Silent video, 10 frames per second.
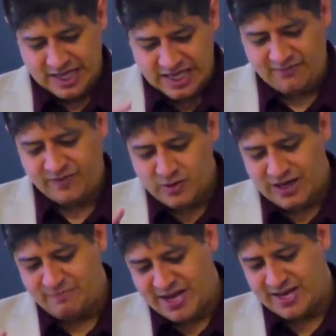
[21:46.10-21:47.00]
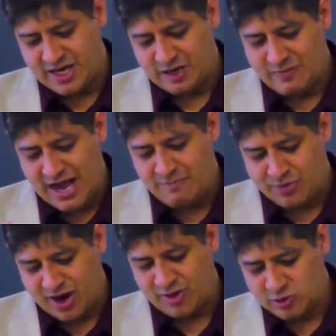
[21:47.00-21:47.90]
If you had been here, my
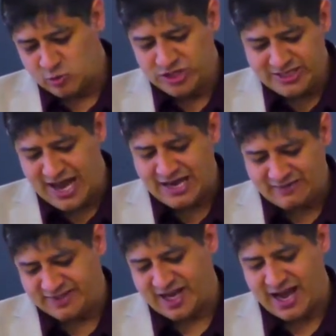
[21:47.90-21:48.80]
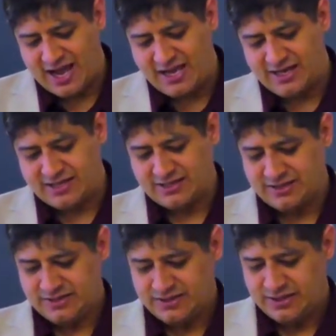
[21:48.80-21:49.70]
brother would not have died.
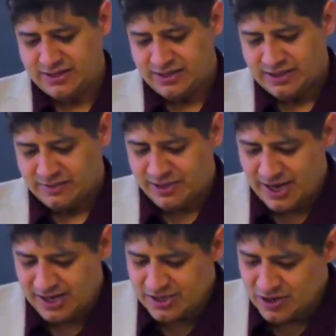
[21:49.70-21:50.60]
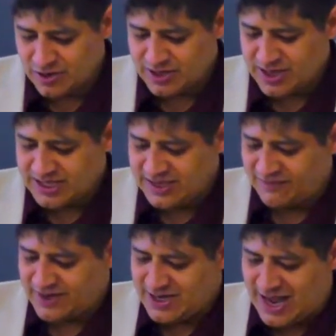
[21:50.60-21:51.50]
But I know that
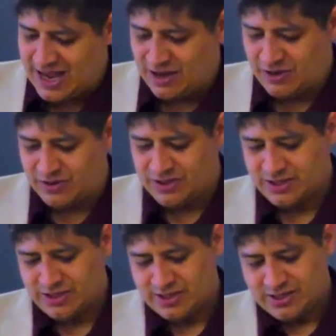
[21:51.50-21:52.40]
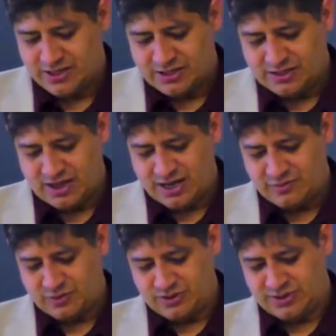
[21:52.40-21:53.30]
even now,
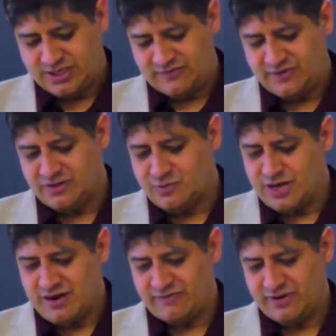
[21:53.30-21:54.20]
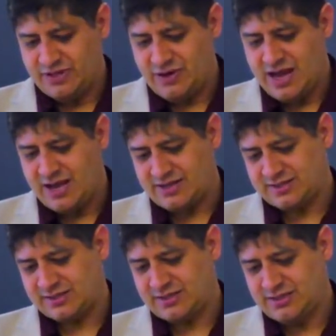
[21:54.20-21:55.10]
God will give you whatever you
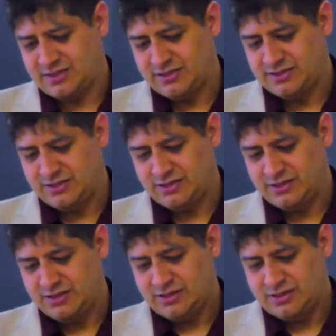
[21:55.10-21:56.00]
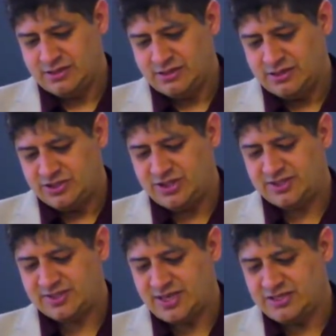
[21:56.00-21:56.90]
ask.
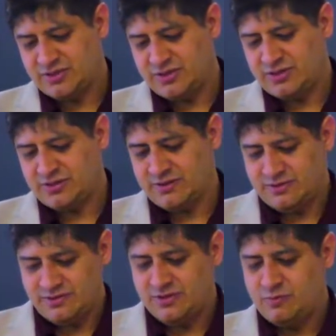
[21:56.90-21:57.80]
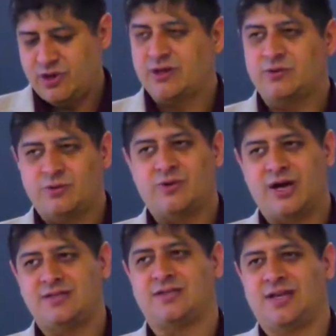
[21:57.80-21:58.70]
Jesus said to her, Your brother will
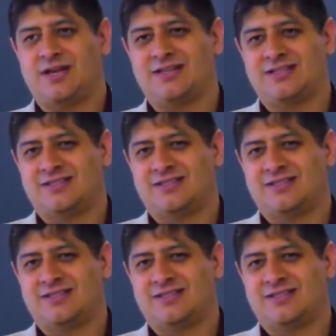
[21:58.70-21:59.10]
rise again.